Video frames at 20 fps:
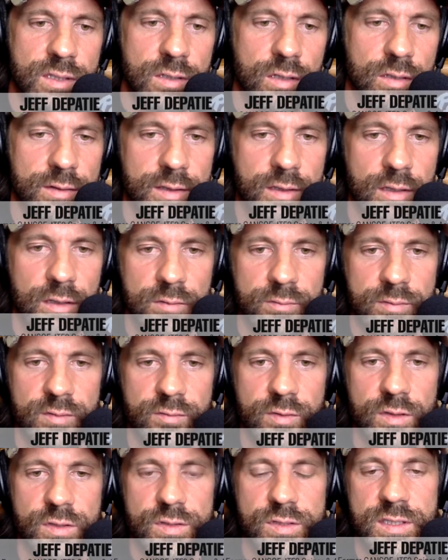to be called The Art of
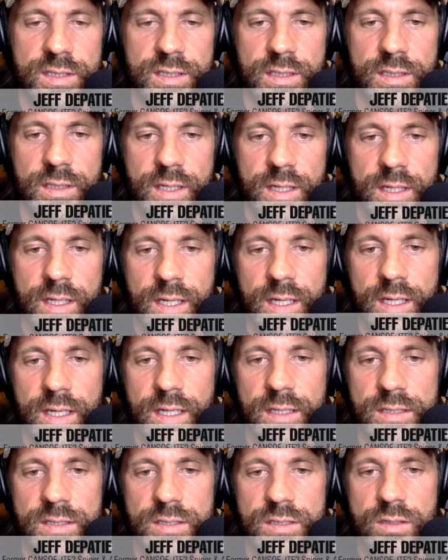Adversity.
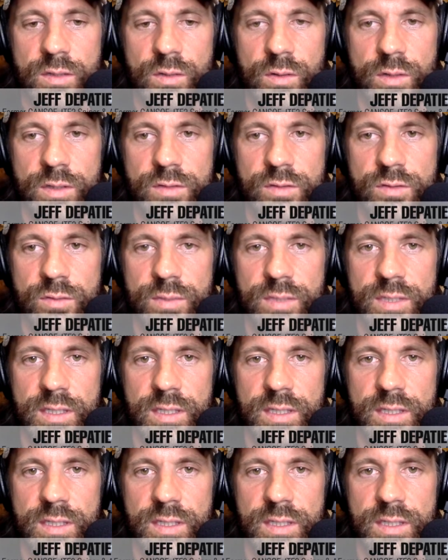It's going to